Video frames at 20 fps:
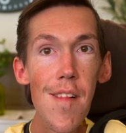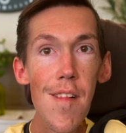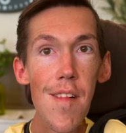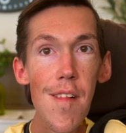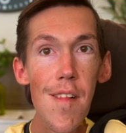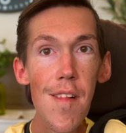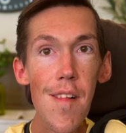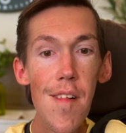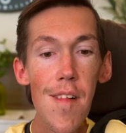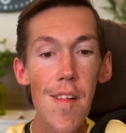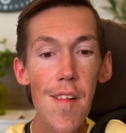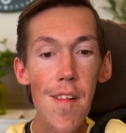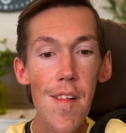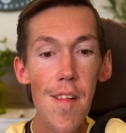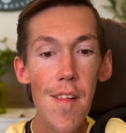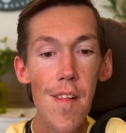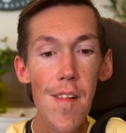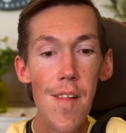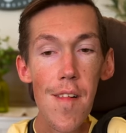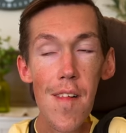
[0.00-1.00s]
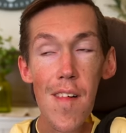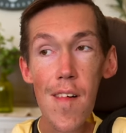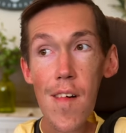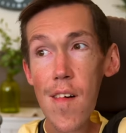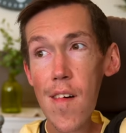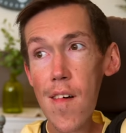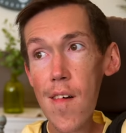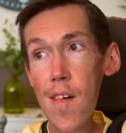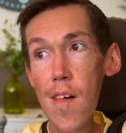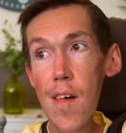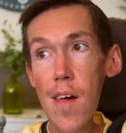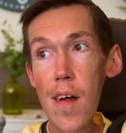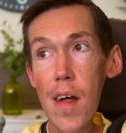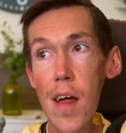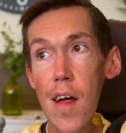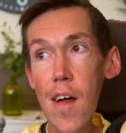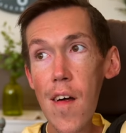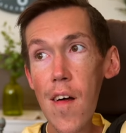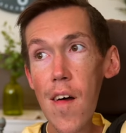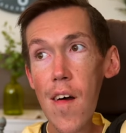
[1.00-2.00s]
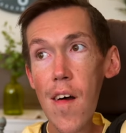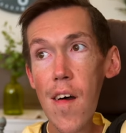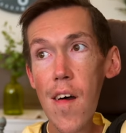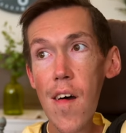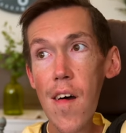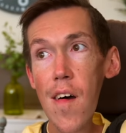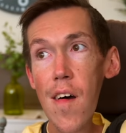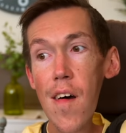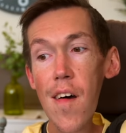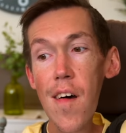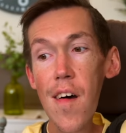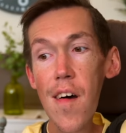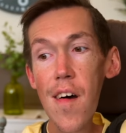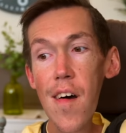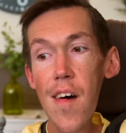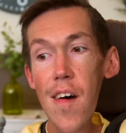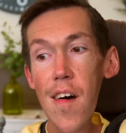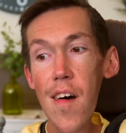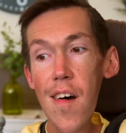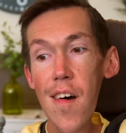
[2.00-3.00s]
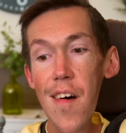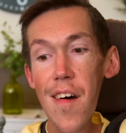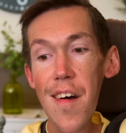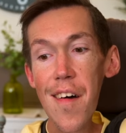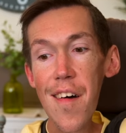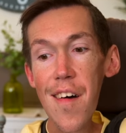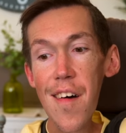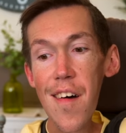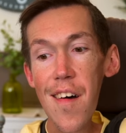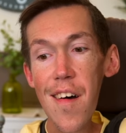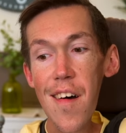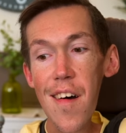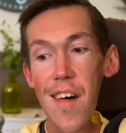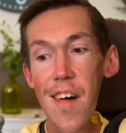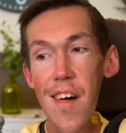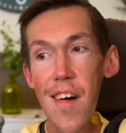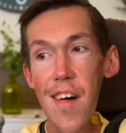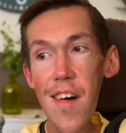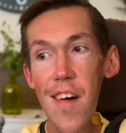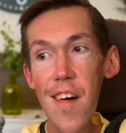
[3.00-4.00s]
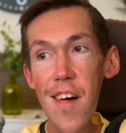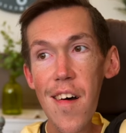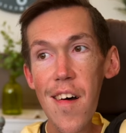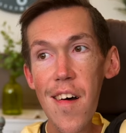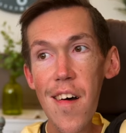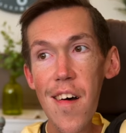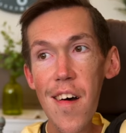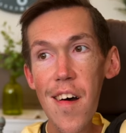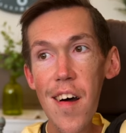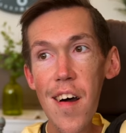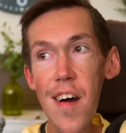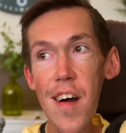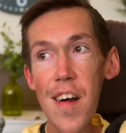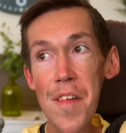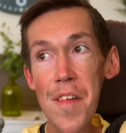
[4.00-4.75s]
This person isn't speaking.